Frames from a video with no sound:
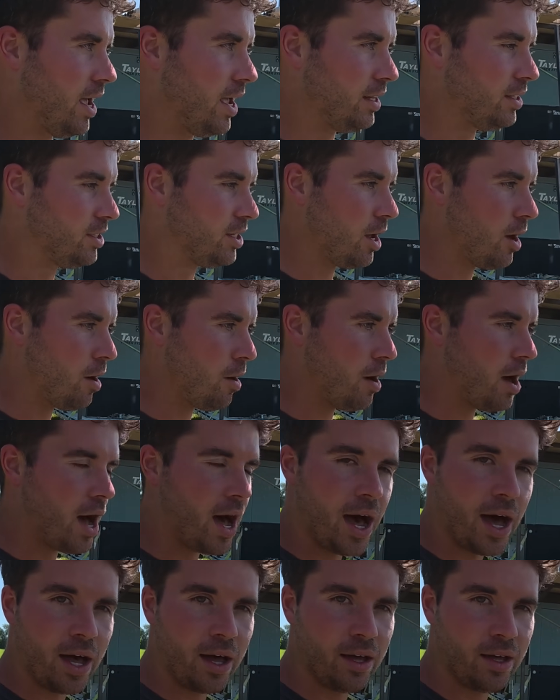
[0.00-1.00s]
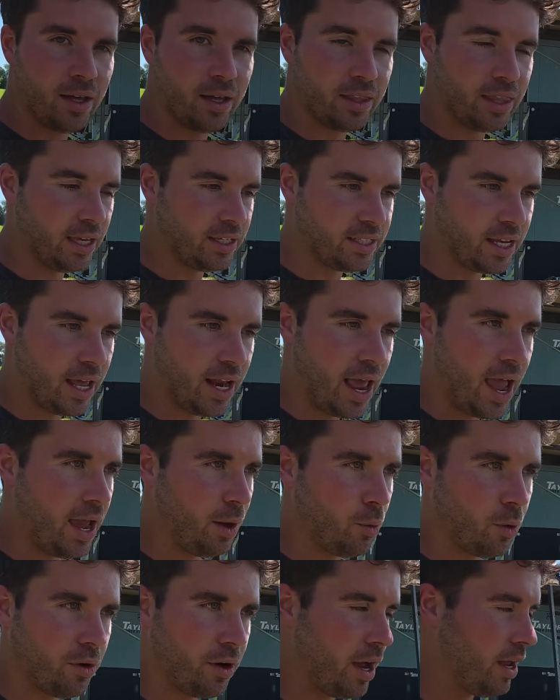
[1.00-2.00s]
And so they said,
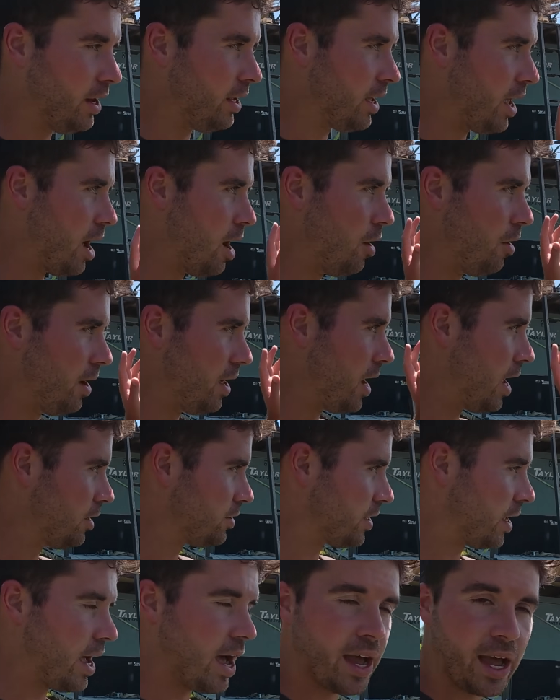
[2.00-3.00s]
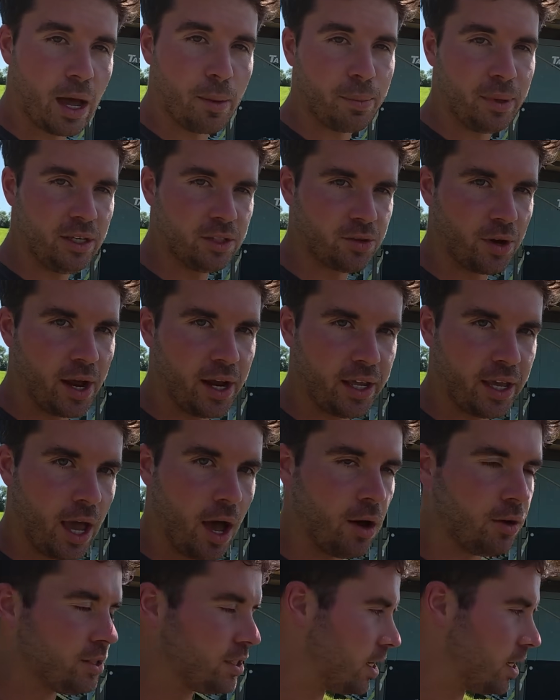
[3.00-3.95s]
hey, we're ready to go. And I was like, I got beans ready to go.